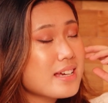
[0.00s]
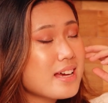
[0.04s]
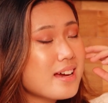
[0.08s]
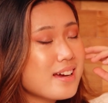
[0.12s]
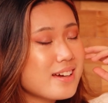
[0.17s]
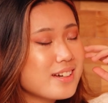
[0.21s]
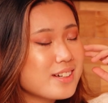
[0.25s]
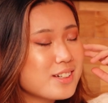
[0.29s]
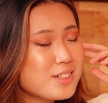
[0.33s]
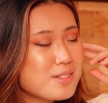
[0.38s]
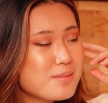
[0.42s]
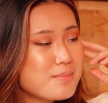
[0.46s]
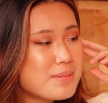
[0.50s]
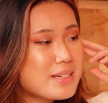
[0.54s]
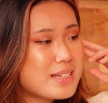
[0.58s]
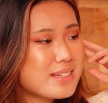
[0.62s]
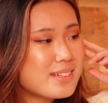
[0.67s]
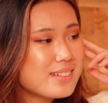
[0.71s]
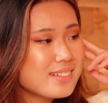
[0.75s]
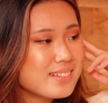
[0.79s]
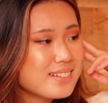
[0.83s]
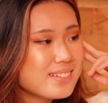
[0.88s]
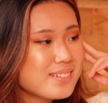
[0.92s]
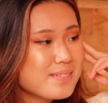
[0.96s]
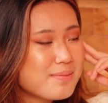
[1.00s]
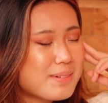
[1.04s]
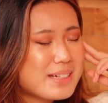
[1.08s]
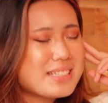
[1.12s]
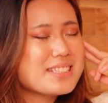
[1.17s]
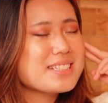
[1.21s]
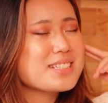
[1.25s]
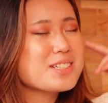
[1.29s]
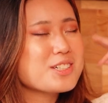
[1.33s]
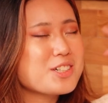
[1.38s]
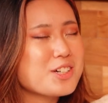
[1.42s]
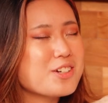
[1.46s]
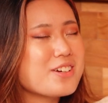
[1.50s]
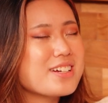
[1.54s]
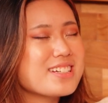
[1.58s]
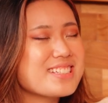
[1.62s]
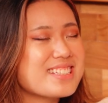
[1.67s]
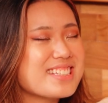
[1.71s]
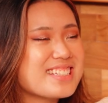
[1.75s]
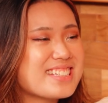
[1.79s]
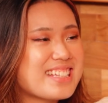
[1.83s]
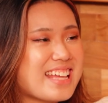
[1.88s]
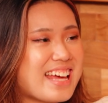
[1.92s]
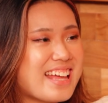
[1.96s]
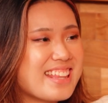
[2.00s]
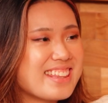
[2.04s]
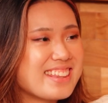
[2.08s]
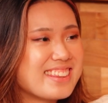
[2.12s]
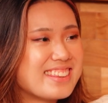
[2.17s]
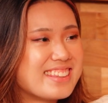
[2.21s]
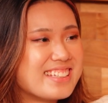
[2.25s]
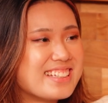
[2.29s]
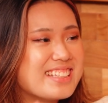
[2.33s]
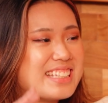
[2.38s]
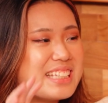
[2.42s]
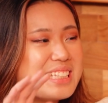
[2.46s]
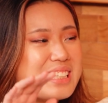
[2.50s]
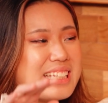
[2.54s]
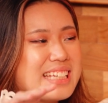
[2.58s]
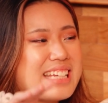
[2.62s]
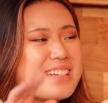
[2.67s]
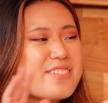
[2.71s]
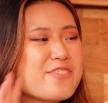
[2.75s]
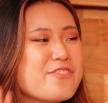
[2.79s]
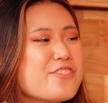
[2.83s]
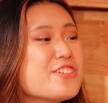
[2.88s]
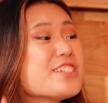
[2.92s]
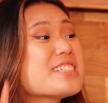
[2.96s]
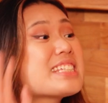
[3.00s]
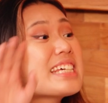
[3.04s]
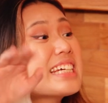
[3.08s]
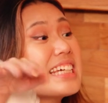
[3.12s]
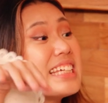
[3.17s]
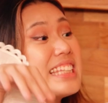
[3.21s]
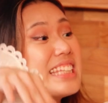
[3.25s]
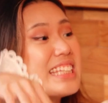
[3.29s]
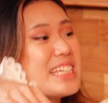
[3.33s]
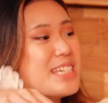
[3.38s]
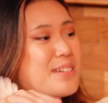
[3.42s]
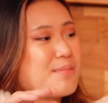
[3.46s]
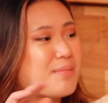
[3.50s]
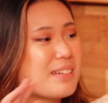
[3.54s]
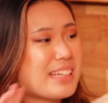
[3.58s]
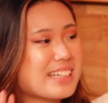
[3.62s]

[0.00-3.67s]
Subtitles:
It could be. But it's still crazy that it feels like a leap.